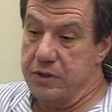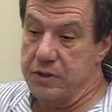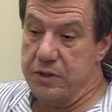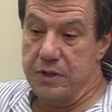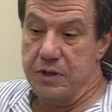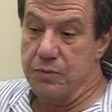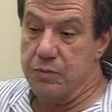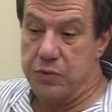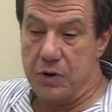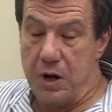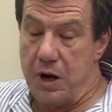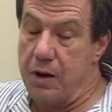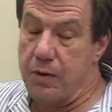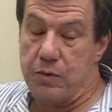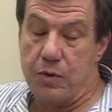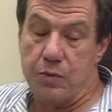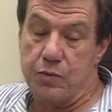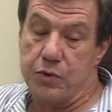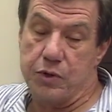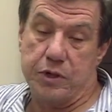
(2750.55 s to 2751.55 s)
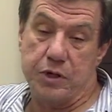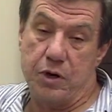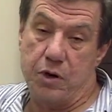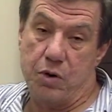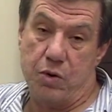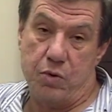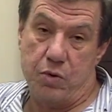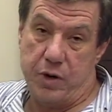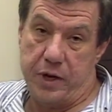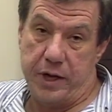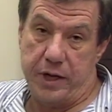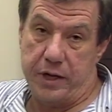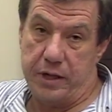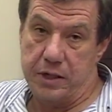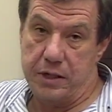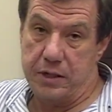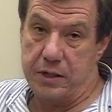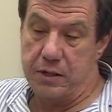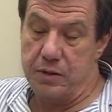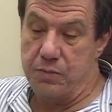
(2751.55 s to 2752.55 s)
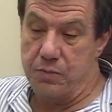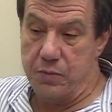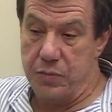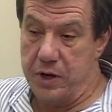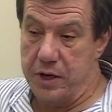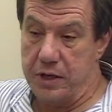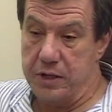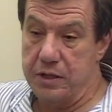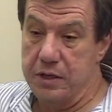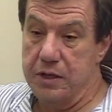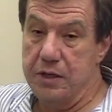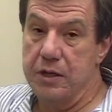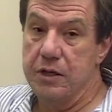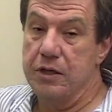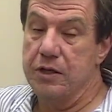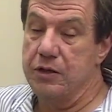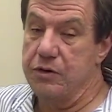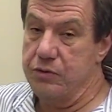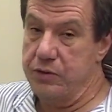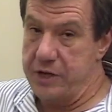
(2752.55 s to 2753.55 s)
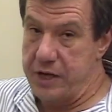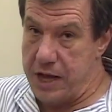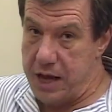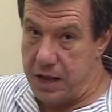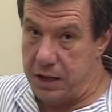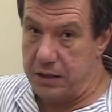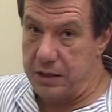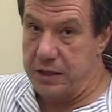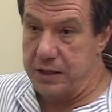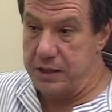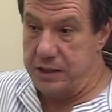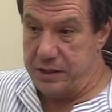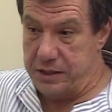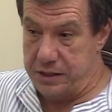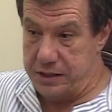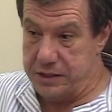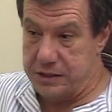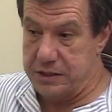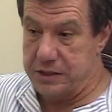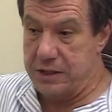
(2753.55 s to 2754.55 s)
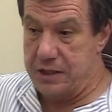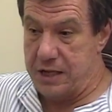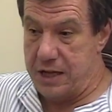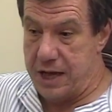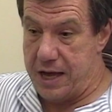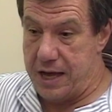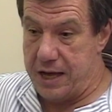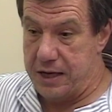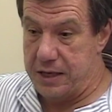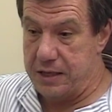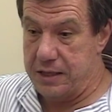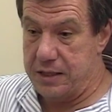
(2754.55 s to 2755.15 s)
the problem would go away. But the reality is that